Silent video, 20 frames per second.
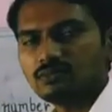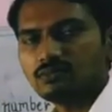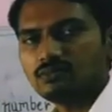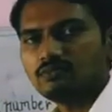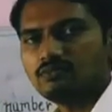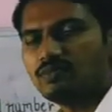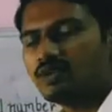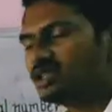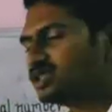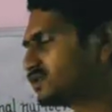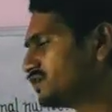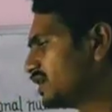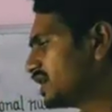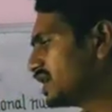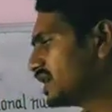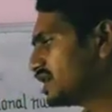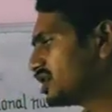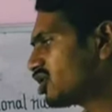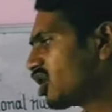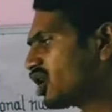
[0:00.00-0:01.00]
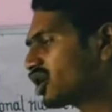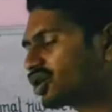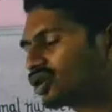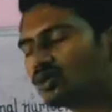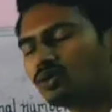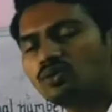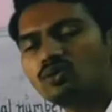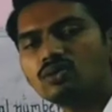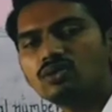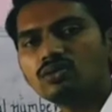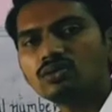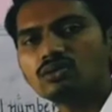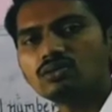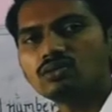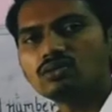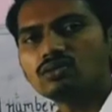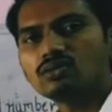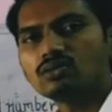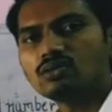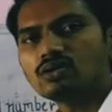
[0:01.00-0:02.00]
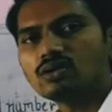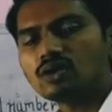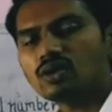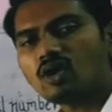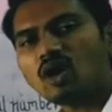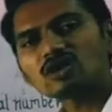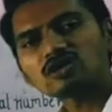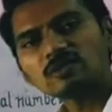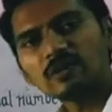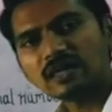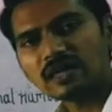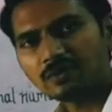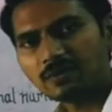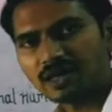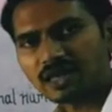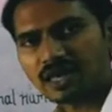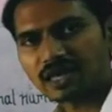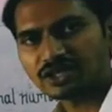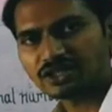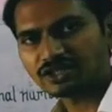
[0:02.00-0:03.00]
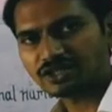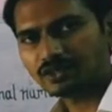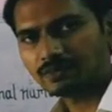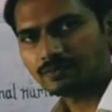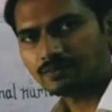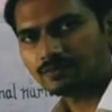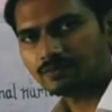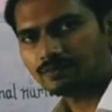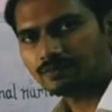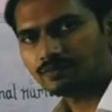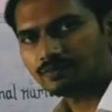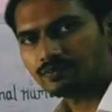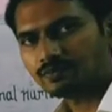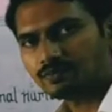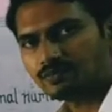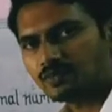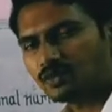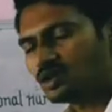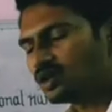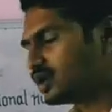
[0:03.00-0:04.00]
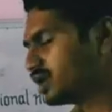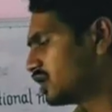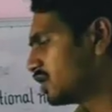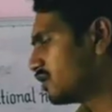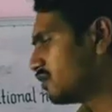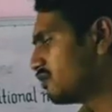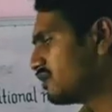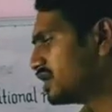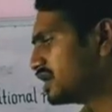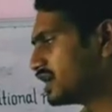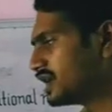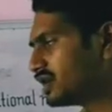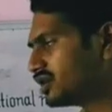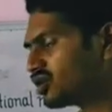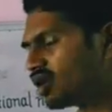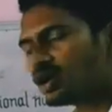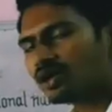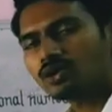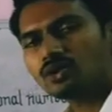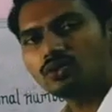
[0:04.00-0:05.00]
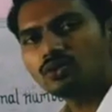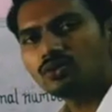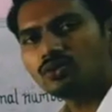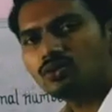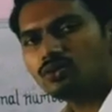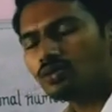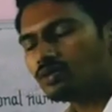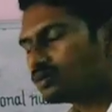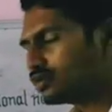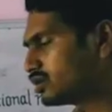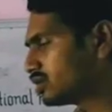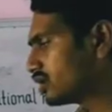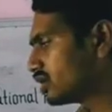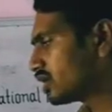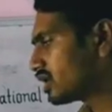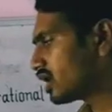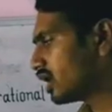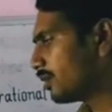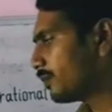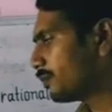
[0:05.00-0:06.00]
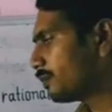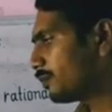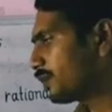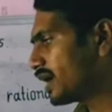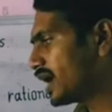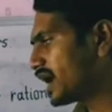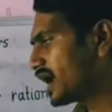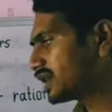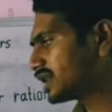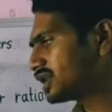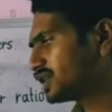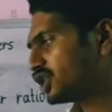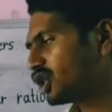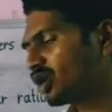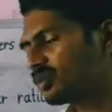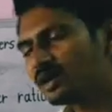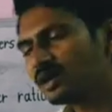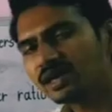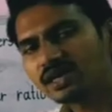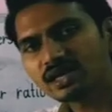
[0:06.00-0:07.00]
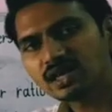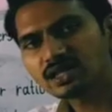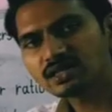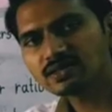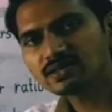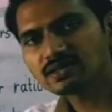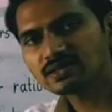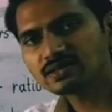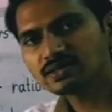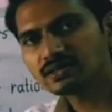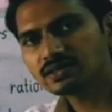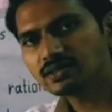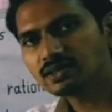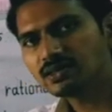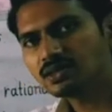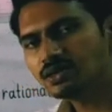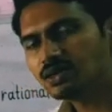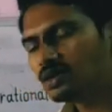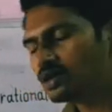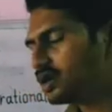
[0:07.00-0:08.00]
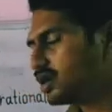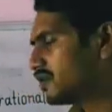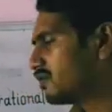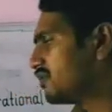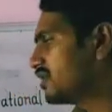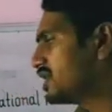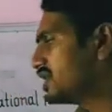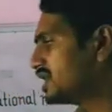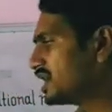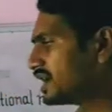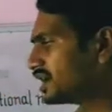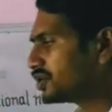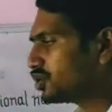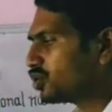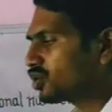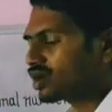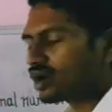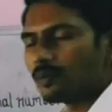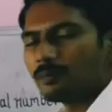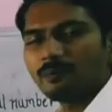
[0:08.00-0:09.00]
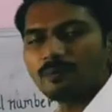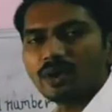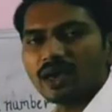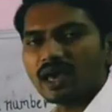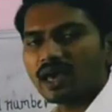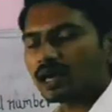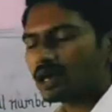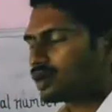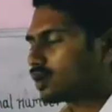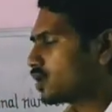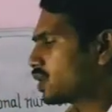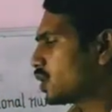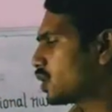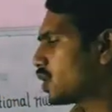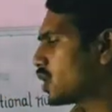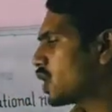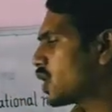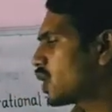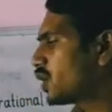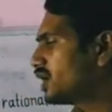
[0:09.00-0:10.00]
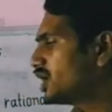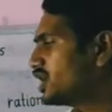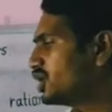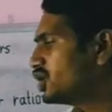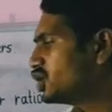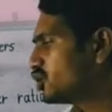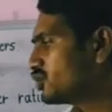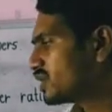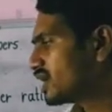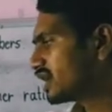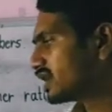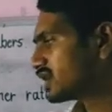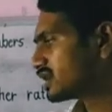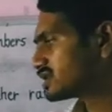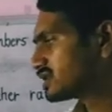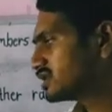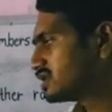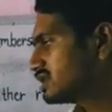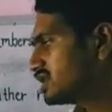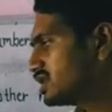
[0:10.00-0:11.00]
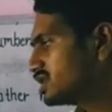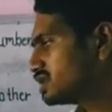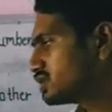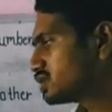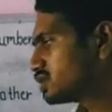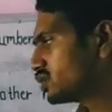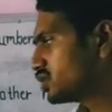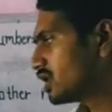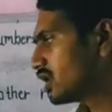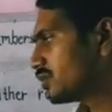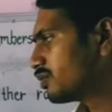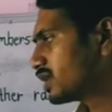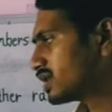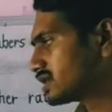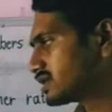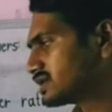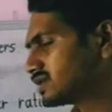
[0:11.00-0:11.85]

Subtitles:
Means we did not do cross multiplication, we did not do compare the denominators, we need to compare only numerators, these two numbers